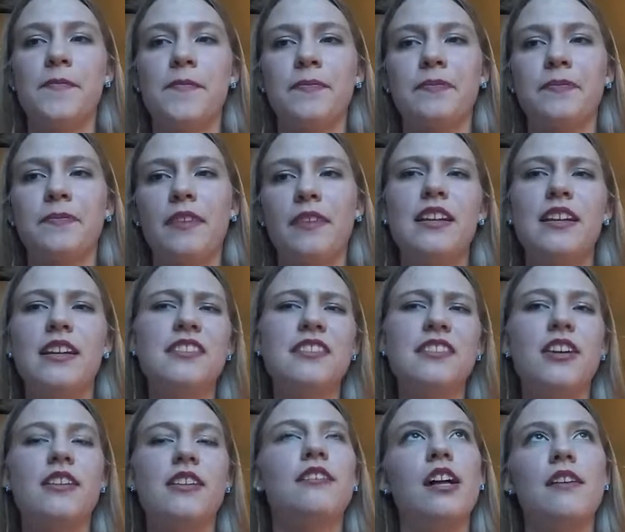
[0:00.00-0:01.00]
And
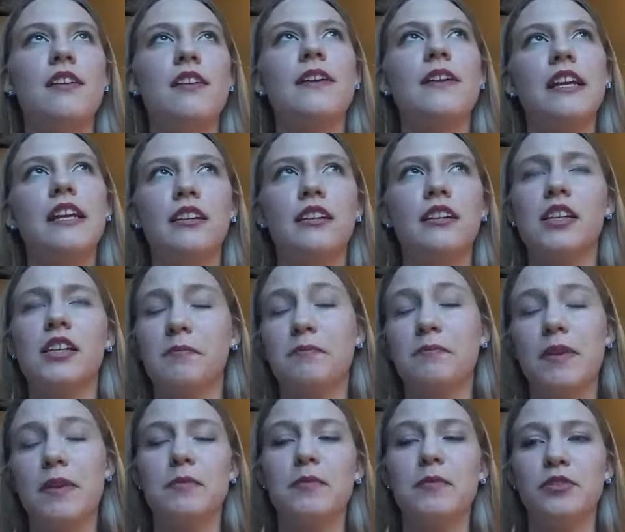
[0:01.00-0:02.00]
in general, I
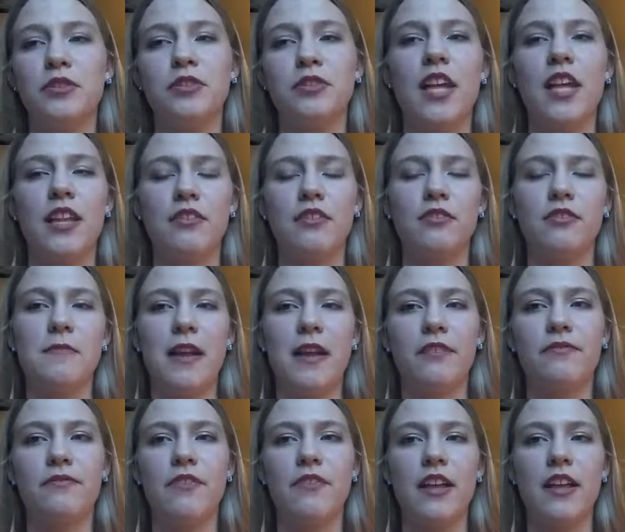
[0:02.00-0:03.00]
think like people do
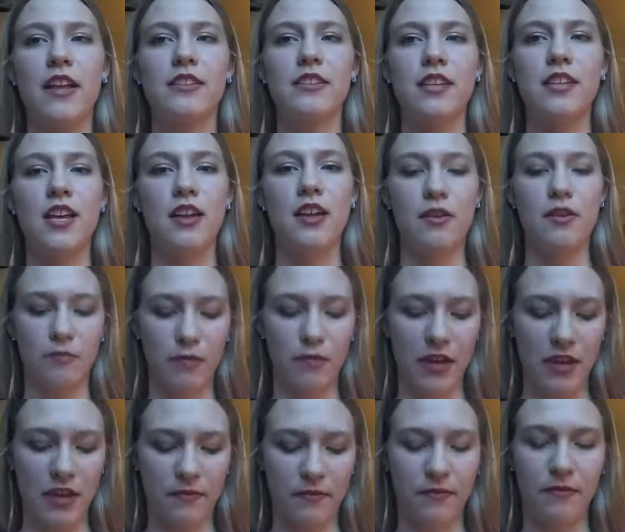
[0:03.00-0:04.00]
tend to make friends
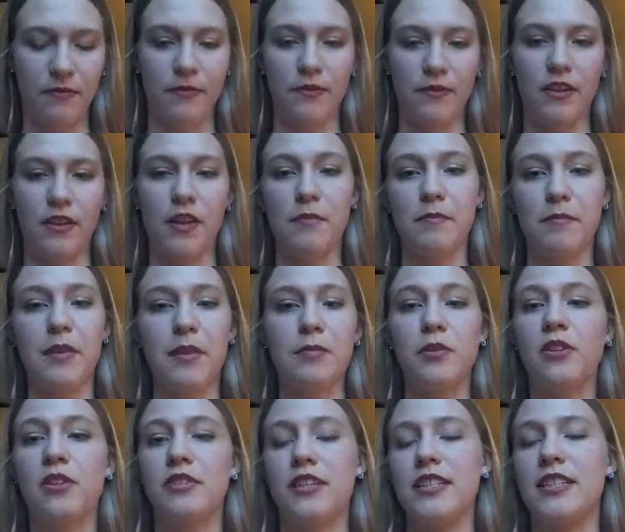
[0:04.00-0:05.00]

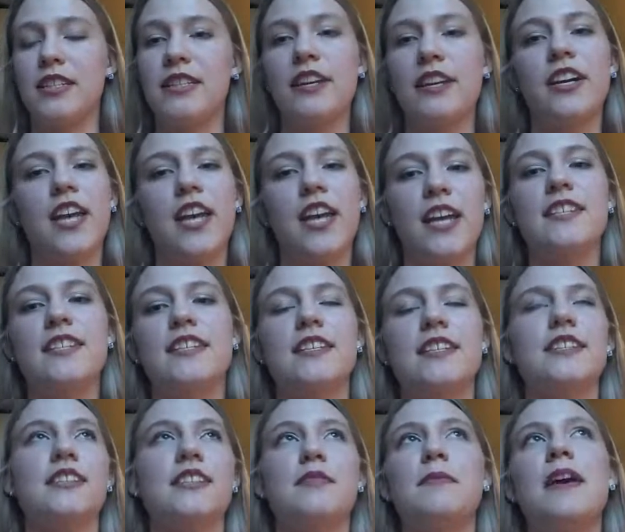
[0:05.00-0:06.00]
with people on their
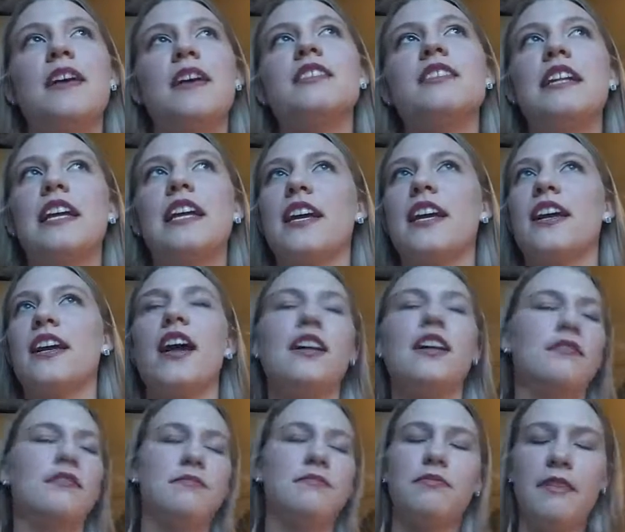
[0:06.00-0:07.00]
staircases,
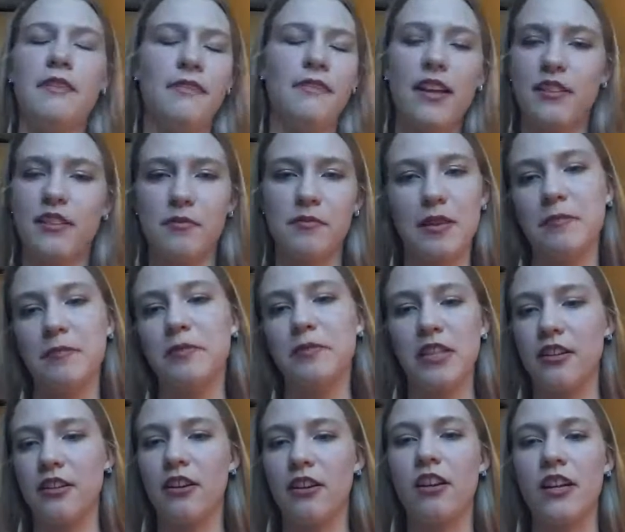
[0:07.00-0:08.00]
especially, and with
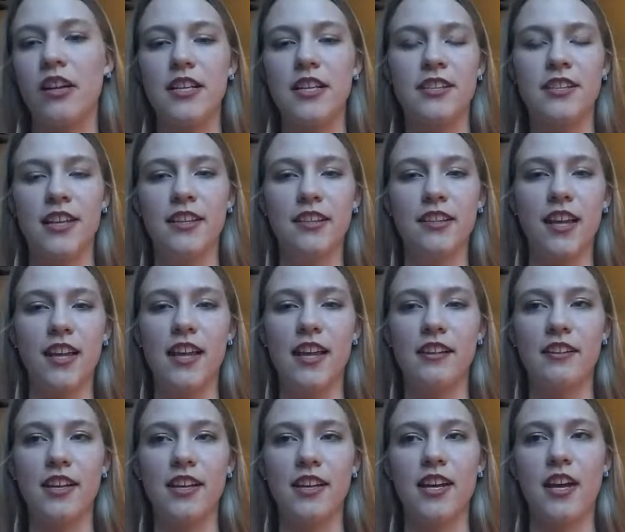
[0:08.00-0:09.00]
other people in college,
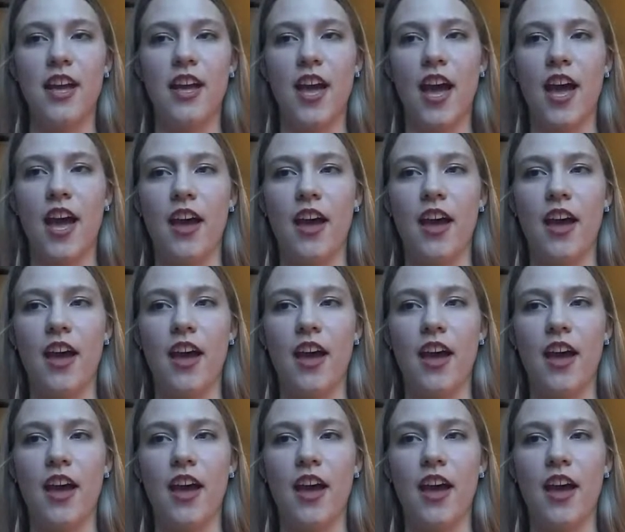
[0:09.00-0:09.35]
and then